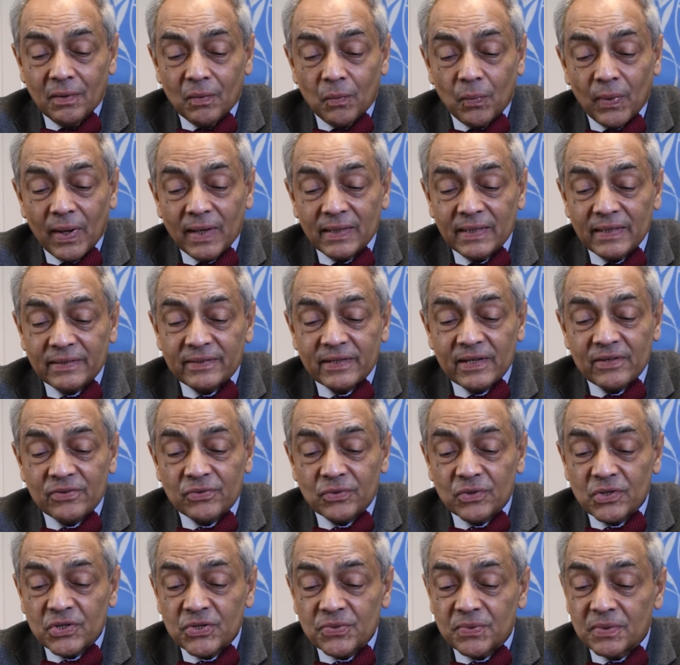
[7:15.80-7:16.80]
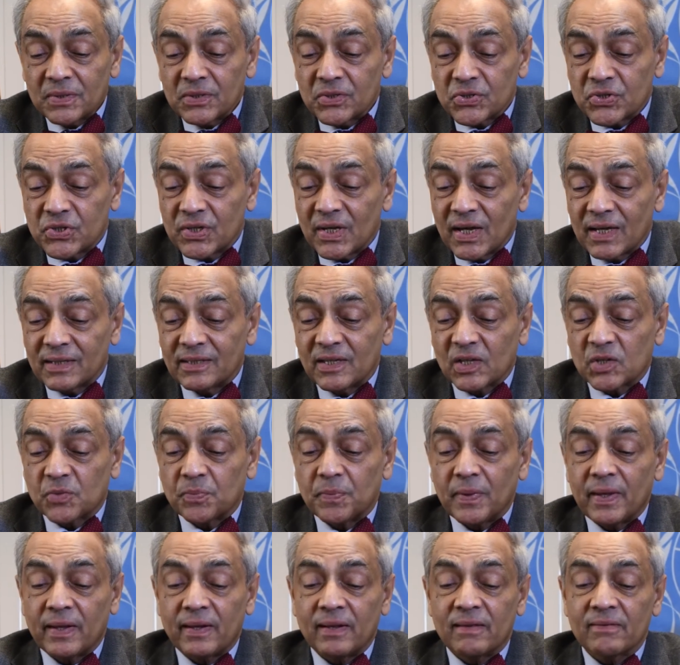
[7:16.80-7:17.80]
While it is useful to share the
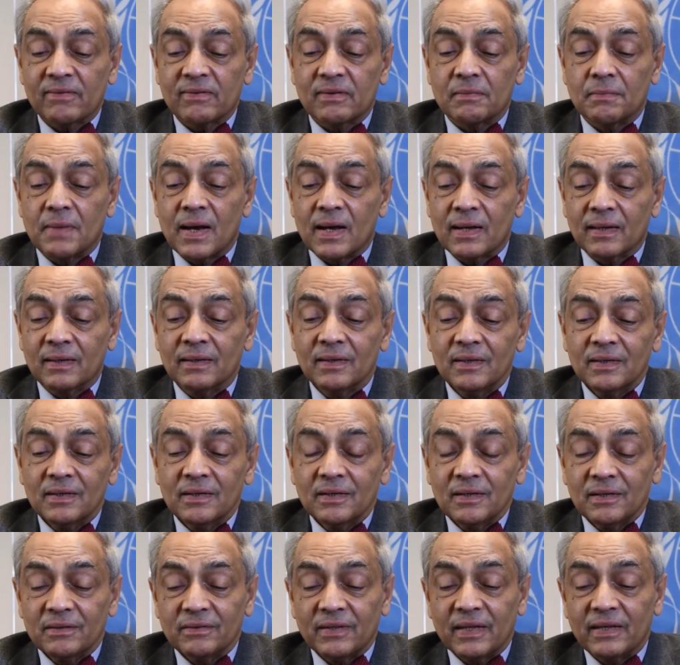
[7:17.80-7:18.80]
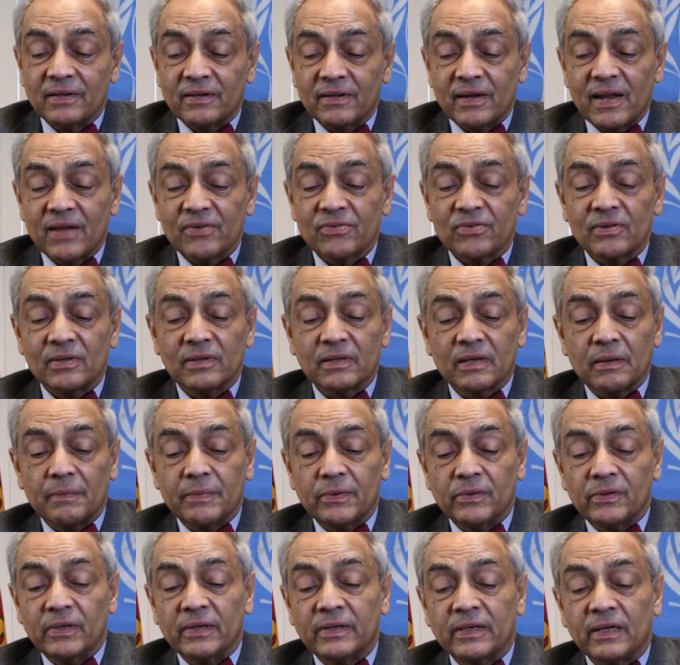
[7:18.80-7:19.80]
experience among the international
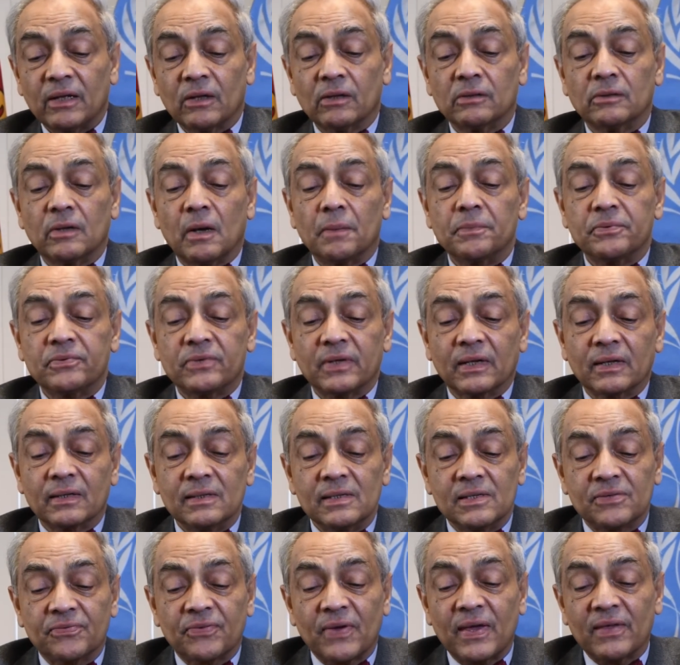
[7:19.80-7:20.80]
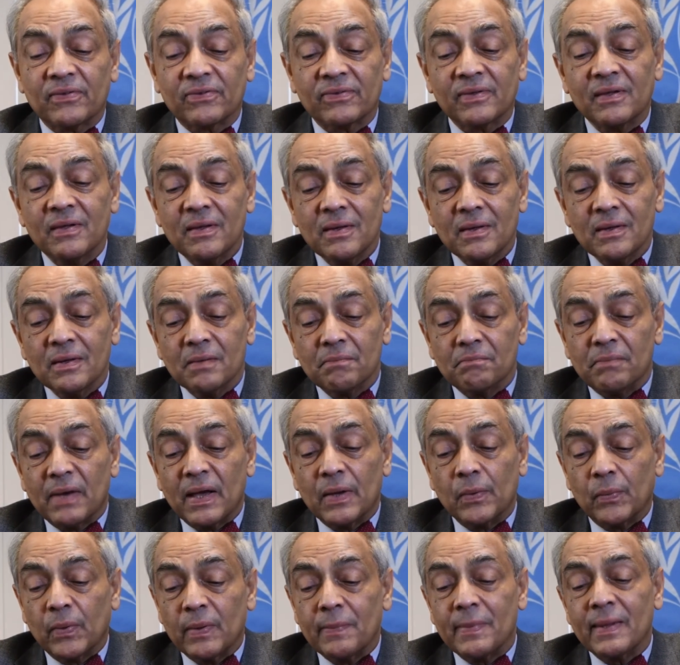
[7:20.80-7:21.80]
community on the obstacles faced
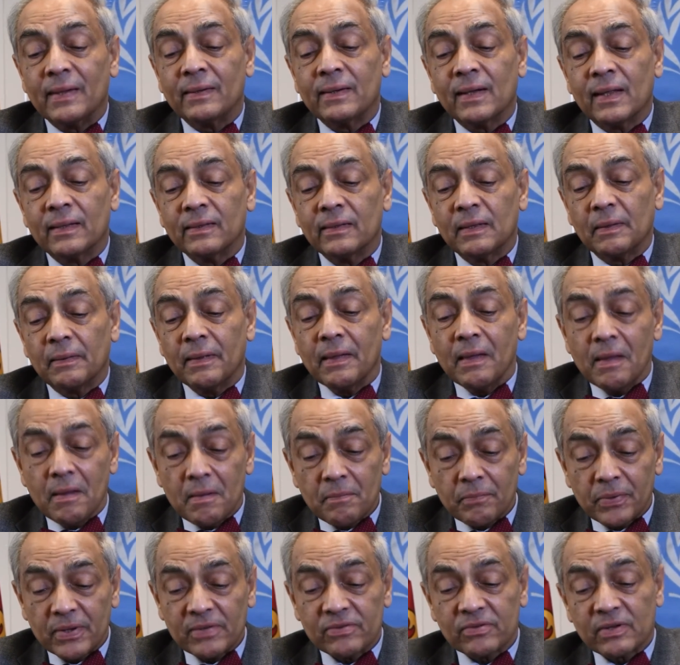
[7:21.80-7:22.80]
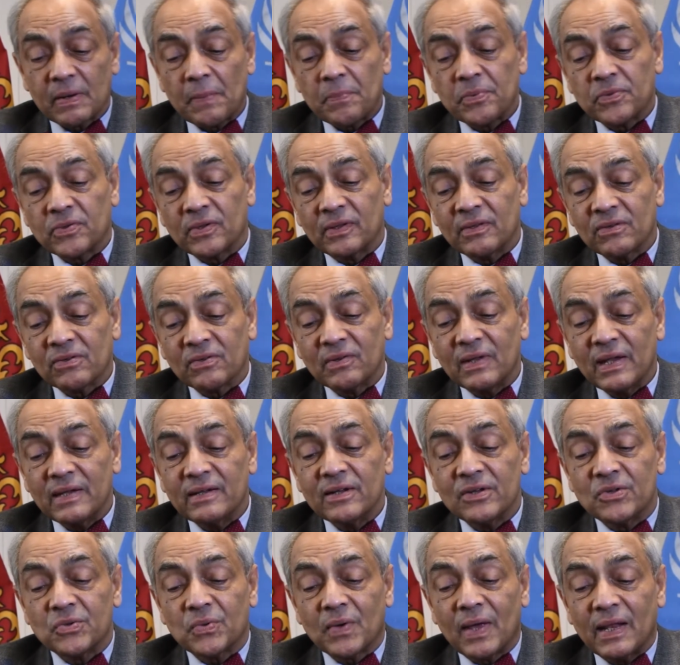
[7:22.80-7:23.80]
by women and the prescriptions
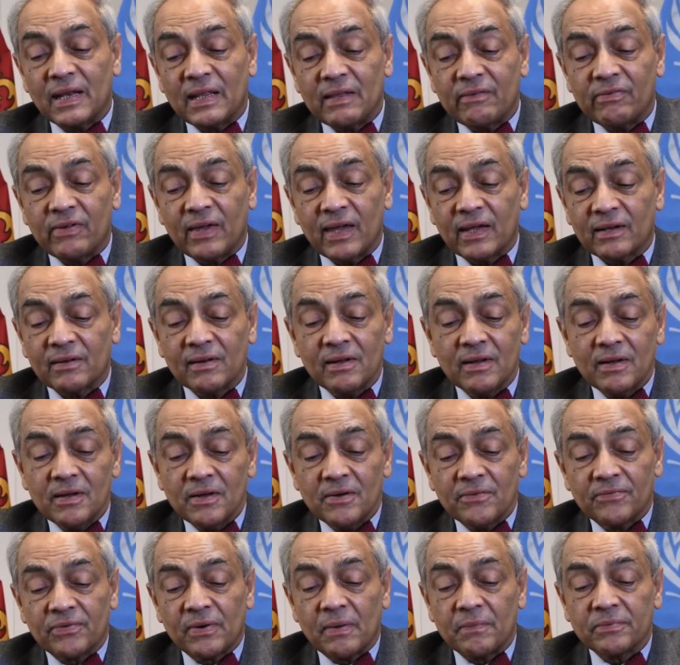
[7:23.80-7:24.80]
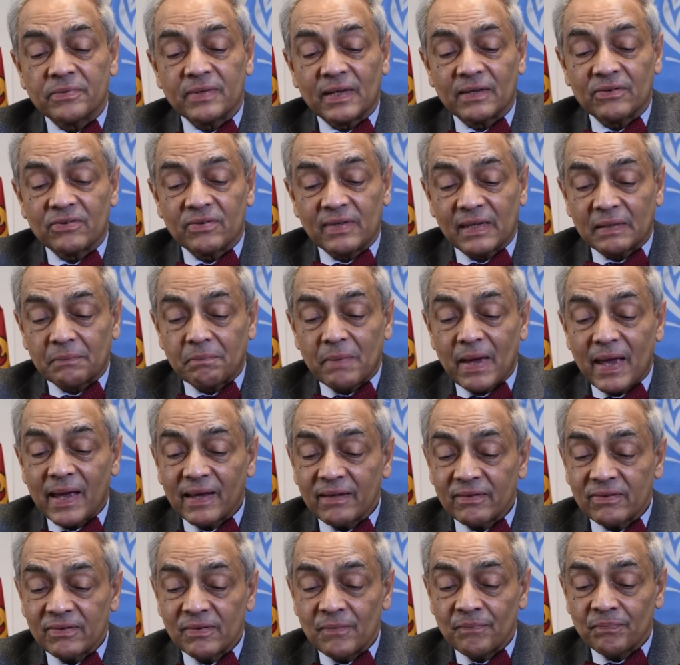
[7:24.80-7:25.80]
needed to alleviate from such
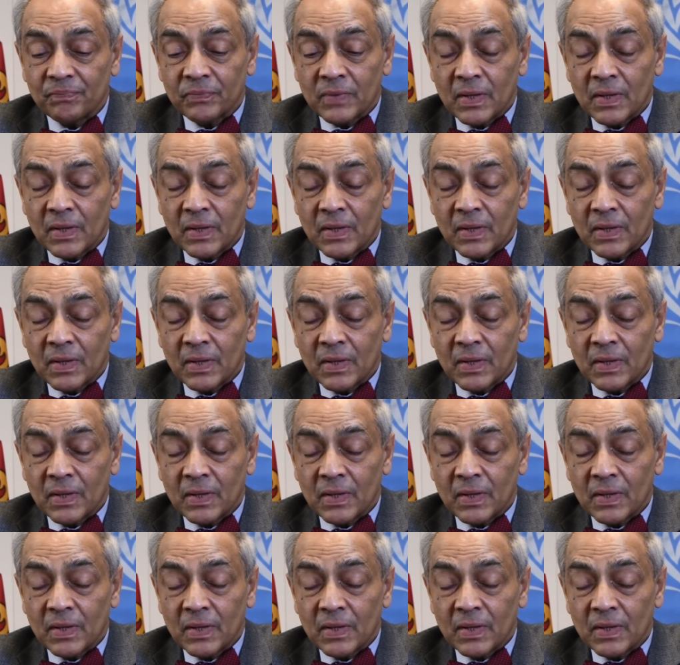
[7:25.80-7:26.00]
setbacks,